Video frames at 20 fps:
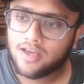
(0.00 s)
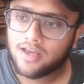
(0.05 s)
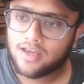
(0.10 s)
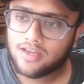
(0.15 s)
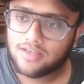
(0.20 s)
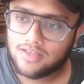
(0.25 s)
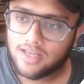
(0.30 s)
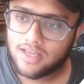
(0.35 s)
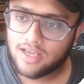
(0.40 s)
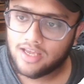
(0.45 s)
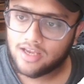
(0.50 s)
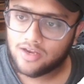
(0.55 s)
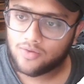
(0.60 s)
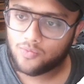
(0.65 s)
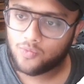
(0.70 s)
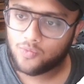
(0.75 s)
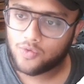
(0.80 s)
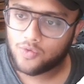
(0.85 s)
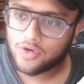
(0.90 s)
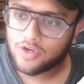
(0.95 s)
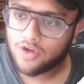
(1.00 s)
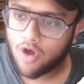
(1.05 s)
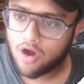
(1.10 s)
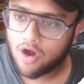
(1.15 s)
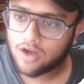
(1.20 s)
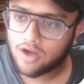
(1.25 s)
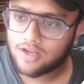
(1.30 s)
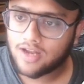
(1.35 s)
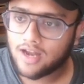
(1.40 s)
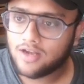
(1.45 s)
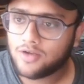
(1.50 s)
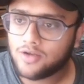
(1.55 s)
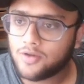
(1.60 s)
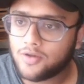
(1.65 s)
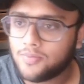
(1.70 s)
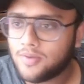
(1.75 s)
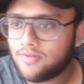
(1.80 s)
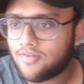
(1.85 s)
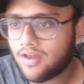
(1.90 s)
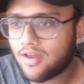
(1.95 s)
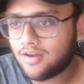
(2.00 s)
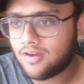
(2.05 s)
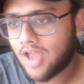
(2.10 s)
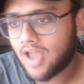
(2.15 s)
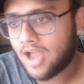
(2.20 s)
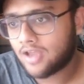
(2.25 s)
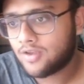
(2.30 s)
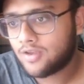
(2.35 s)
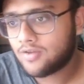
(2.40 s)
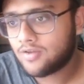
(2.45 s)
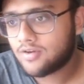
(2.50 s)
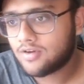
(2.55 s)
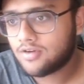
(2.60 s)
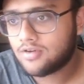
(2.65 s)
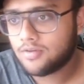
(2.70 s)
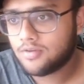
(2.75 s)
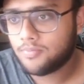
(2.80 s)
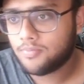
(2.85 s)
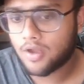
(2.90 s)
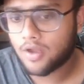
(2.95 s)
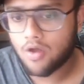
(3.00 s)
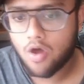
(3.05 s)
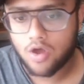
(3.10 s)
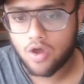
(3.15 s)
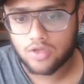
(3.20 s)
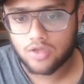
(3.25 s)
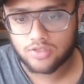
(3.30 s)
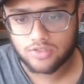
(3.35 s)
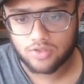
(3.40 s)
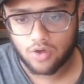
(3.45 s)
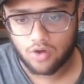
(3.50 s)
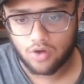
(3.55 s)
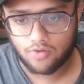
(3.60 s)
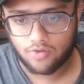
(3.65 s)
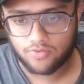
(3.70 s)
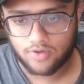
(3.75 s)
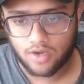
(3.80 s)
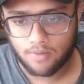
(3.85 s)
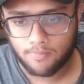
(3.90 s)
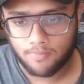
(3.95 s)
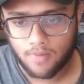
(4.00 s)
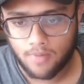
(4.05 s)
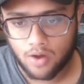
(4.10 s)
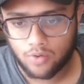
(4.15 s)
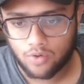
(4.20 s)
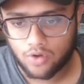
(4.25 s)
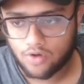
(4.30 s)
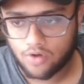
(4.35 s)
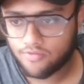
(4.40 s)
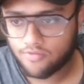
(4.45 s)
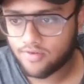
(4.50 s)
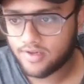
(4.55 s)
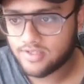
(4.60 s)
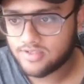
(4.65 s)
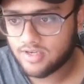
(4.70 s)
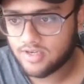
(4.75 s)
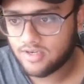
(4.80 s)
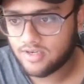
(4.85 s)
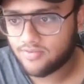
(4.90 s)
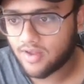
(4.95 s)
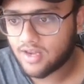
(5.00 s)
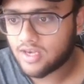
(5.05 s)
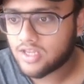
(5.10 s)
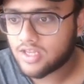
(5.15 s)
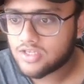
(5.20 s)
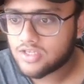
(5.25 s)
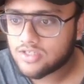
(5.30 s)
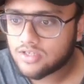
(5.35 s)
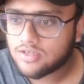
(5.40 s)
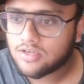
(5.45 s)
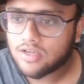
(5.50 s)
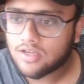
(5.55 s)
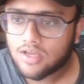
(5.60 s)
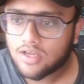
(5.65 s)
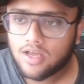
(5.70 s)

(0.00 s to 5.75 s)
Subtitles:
they would not tend to be very accurate because of the amount of constraint violation